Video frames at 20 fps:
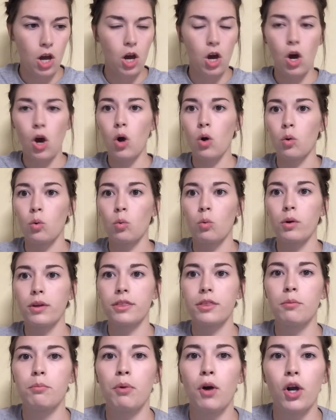Oh,
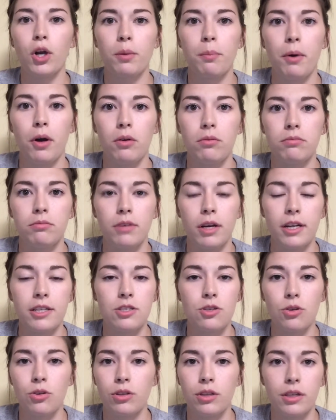with the bark bone,
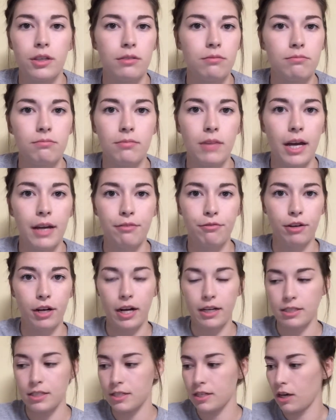I
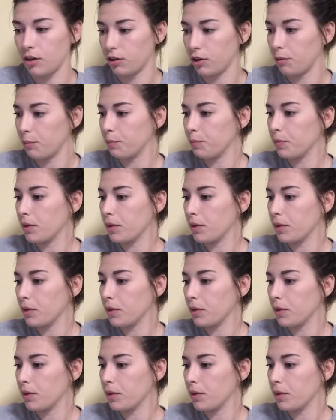forgot to tell you.